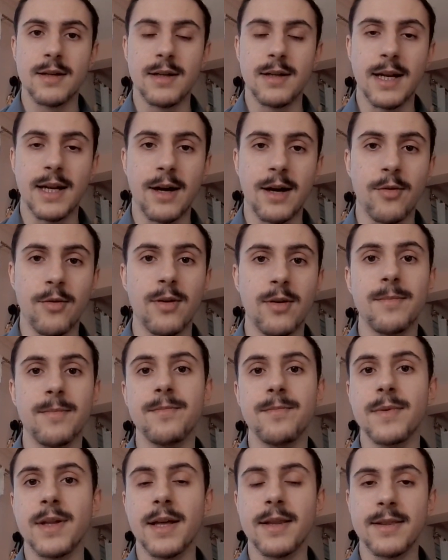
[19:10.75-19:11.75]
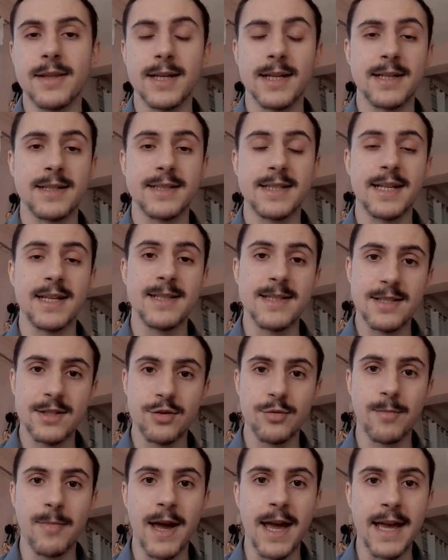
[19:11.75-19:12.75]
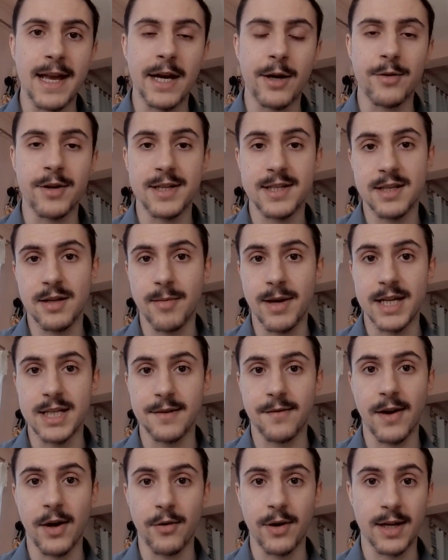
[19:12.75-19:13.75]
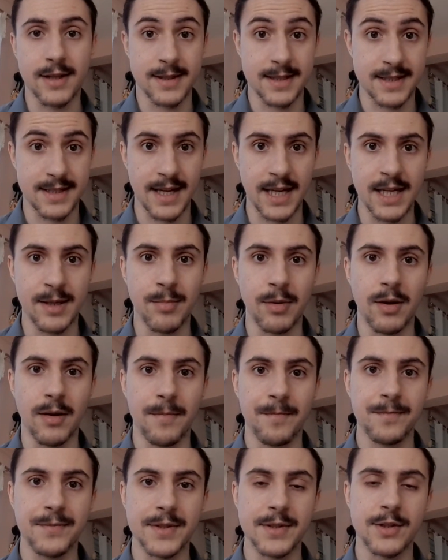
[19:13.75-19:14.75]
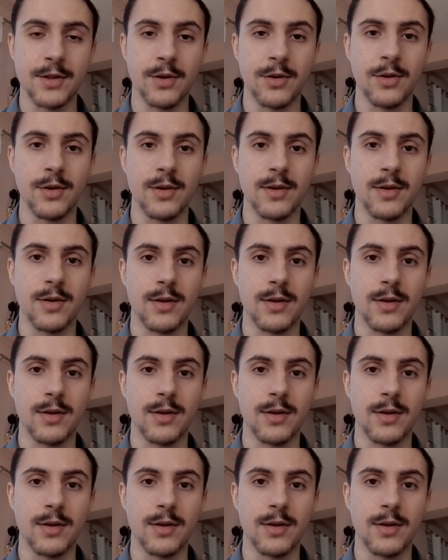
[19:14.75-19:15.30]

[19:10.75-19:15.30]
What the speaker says: Now, that tends to make our estimator very unstable. So